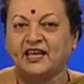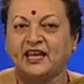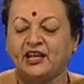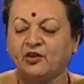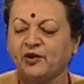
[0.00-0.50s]

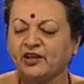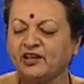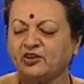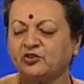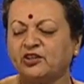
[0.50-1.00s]
Now, when
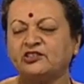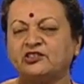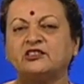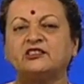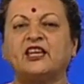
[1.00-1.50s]

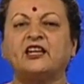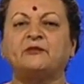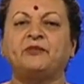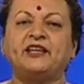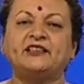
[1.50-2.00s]
collisions take
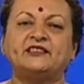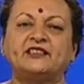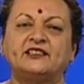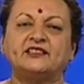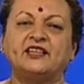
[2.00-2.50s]
place,
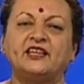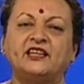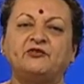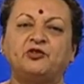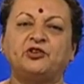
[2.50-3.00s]
say
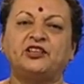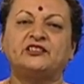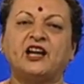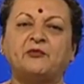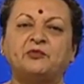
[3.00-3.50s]
for
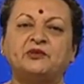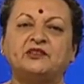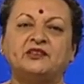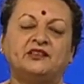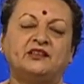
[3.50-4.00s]
example
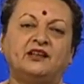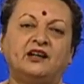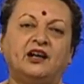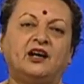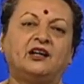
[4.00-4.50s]

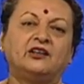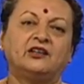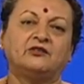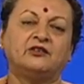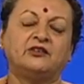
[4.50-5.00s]
on a
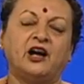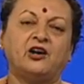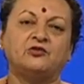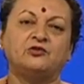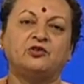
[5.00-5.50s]

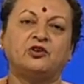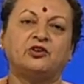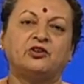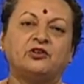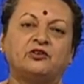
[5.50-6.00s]
ground
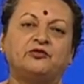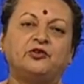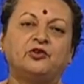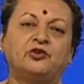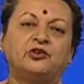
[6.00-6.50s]
or on a
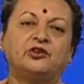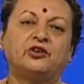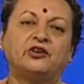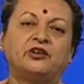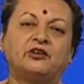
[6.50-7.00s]
floor or
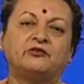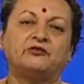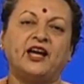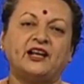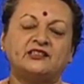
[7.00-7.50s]
on a
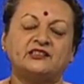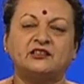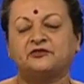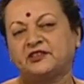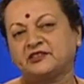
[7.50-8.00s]
flat
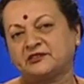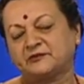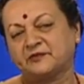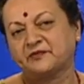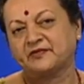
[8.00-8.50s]
surface,
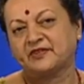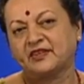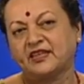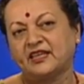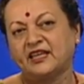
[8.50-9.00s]

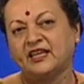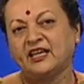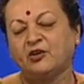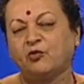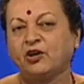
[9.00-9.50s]

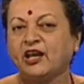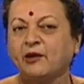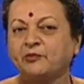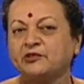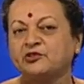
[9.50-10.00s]
what
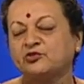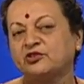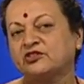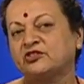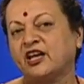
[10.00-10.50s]
happens to
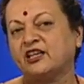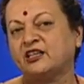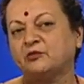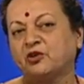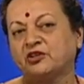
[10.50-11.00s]
the
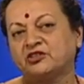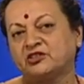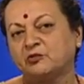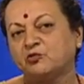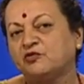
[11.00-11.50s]
striking bodies?
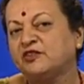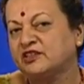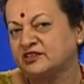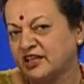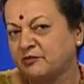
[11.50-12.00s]
They move in the
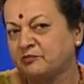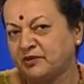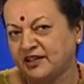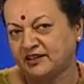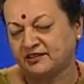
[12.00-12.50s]
same
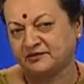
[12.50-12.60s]
plane.